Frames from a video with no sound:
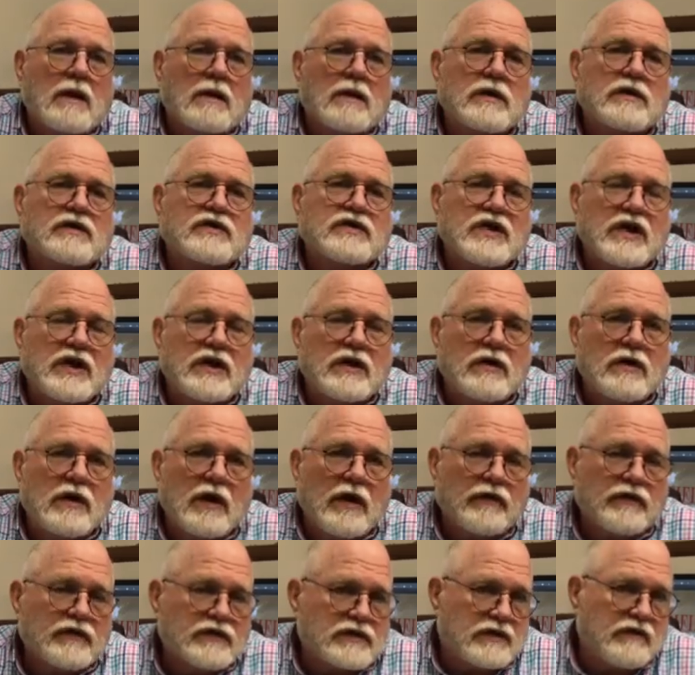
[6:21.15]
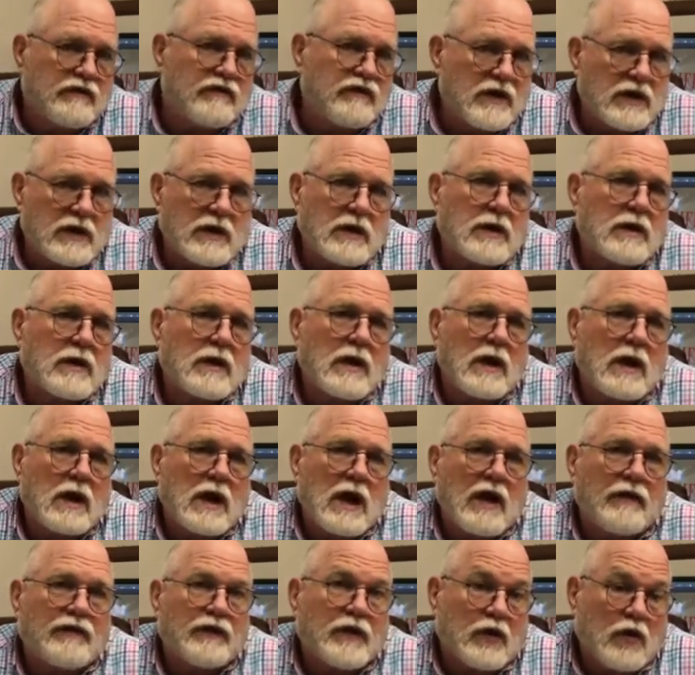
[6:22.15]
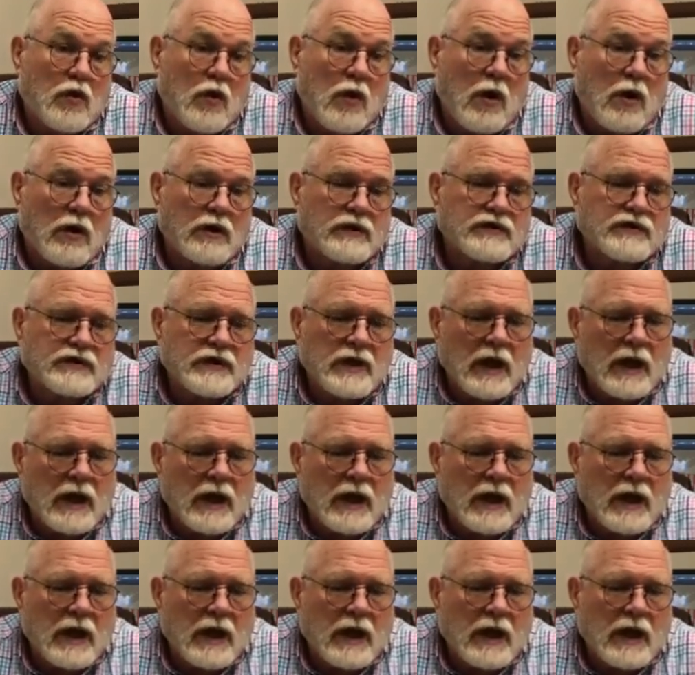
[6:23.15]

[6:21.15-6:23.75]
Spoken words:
sin and death is defeated at the cross.